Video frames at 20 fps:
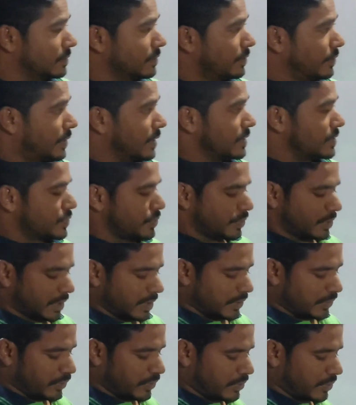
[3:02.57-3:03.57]
okay, so I
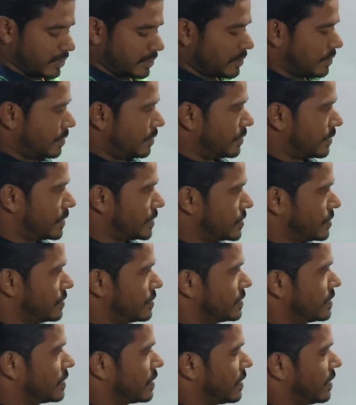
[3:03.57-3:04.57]
have drawn longest
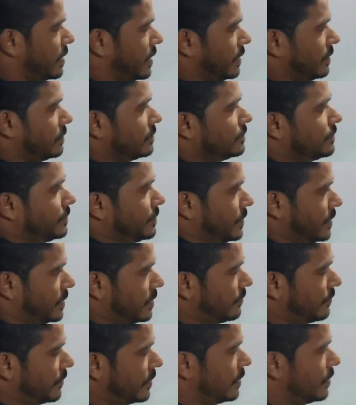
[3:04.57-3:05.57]
horizontal line in
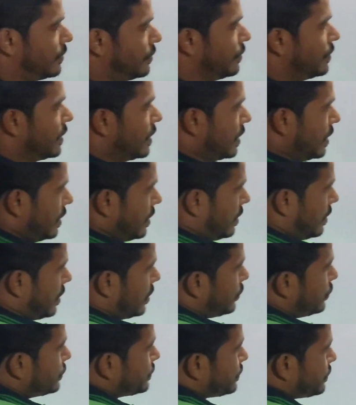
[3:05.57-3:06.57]
the front view.
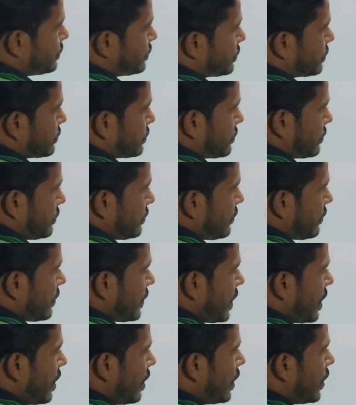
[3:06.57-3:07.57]
Now
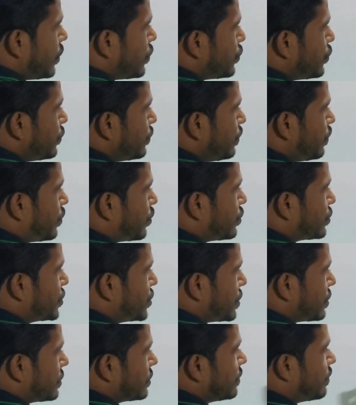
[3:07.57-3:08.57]
I have to
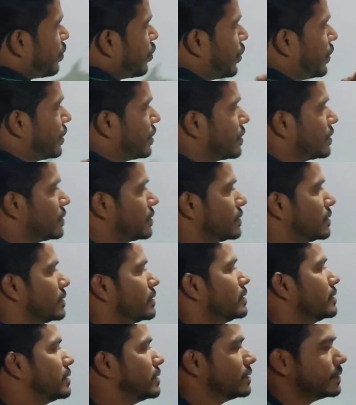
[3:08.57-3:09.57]
project the point
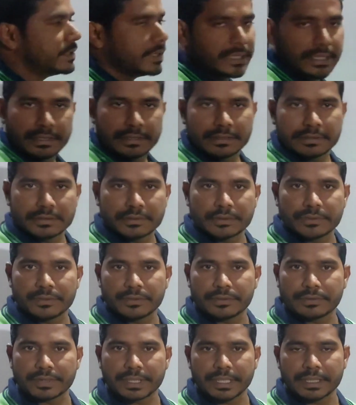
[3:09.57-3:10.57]
D,
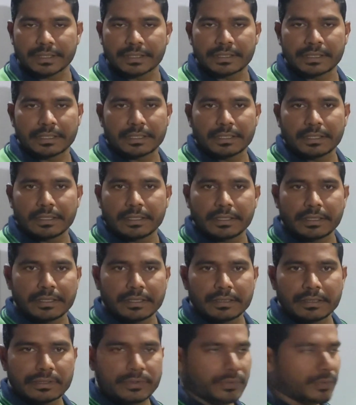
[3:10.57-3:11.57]
okay, in
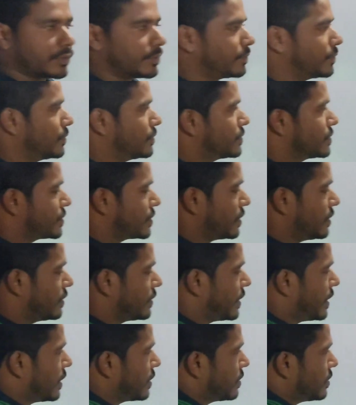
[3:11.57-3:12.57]
the top view. So I will
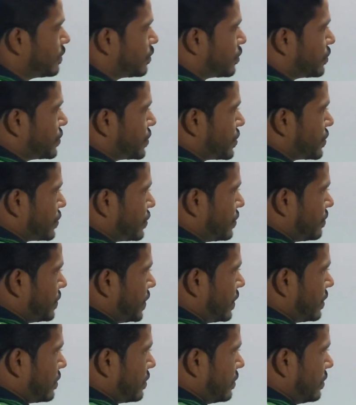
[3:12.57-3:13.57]
take the projection of
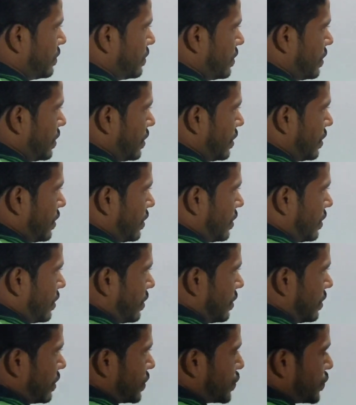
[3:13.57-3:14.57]
that.
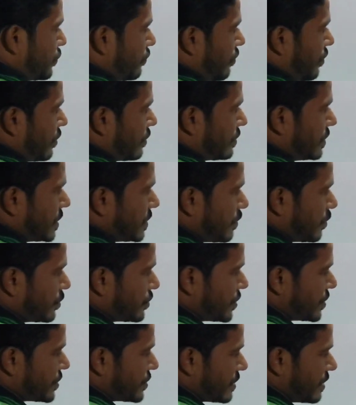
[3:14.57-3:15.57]
So for this
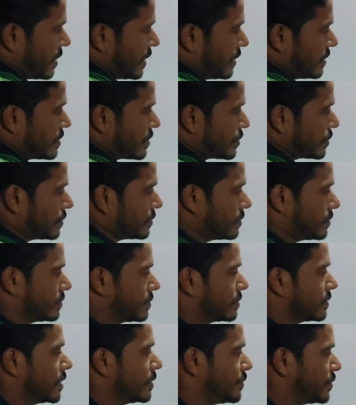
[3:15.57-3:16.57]
projection line, so
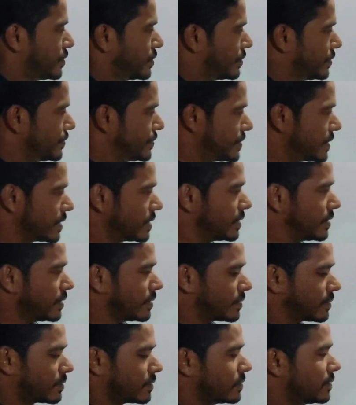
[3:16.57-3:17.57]
I'm using here